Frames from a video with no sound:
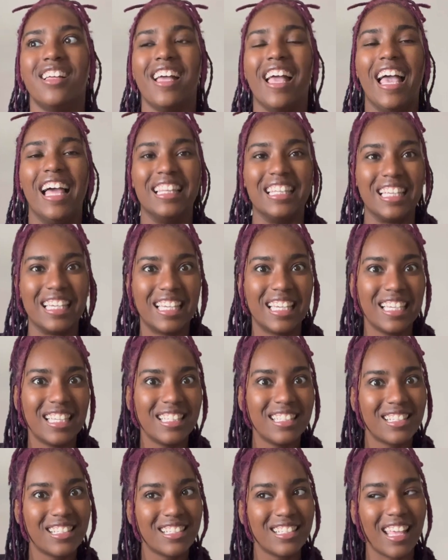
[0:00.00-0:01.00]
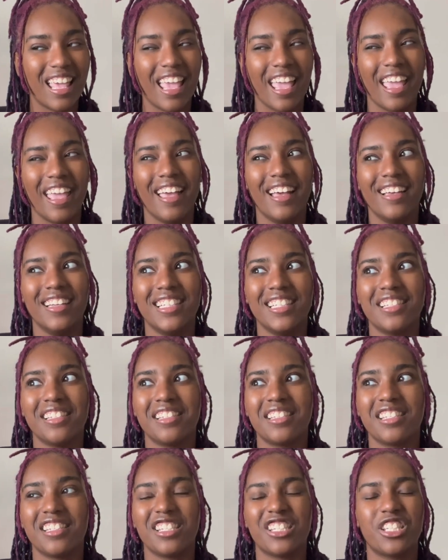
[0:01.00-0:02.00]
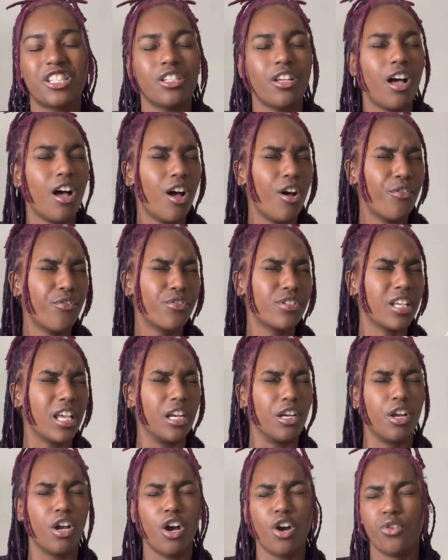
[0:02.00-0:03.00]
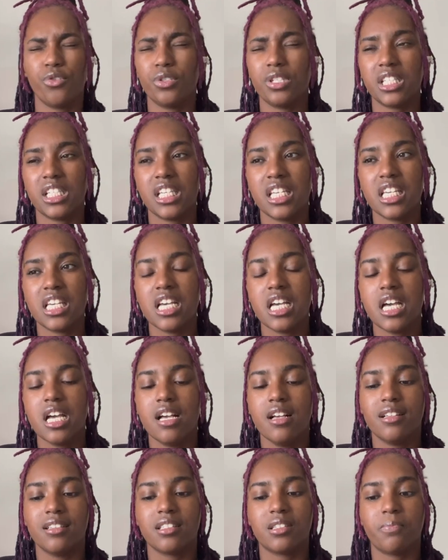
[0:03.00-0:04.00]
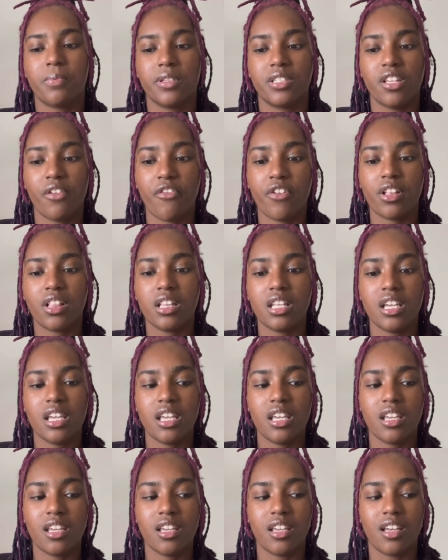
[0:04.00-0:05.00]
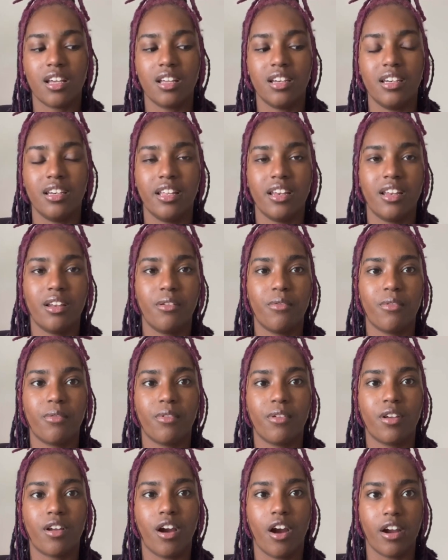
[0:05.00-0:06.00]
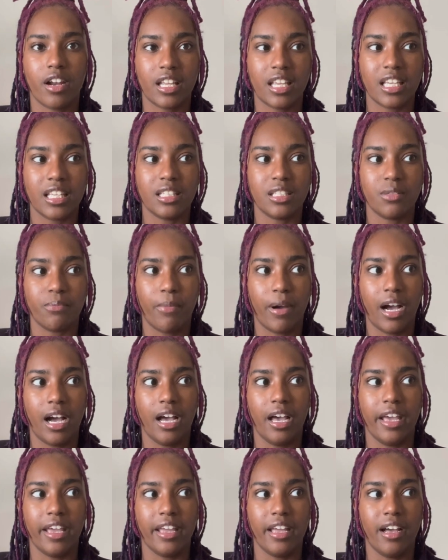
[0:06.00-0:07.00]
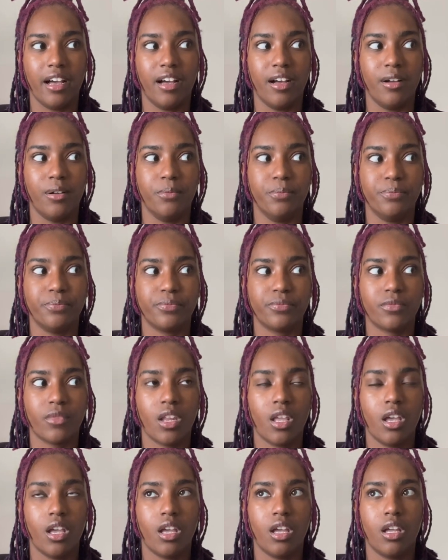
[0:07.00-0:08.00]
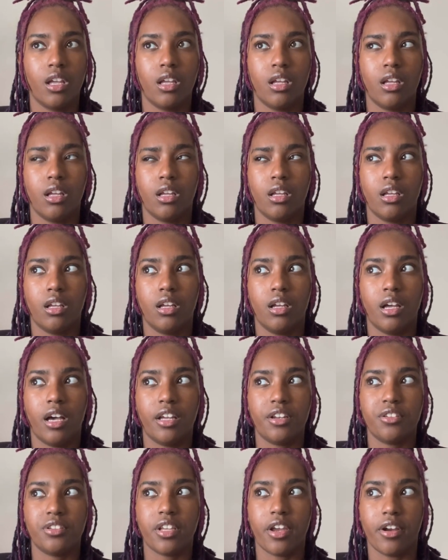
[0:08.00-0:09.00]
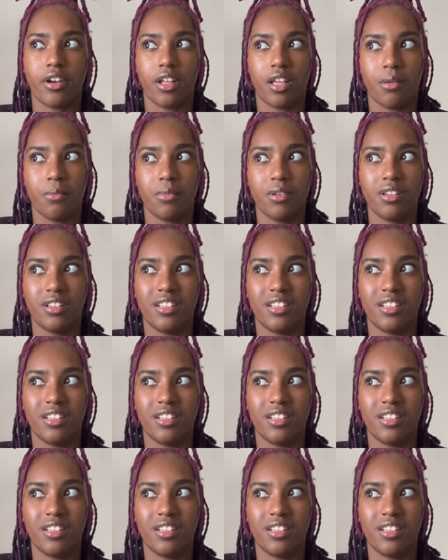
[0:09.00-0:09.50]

elegant and soft and cozy. Specifically, knitted cardigans by, um, how do you say your name?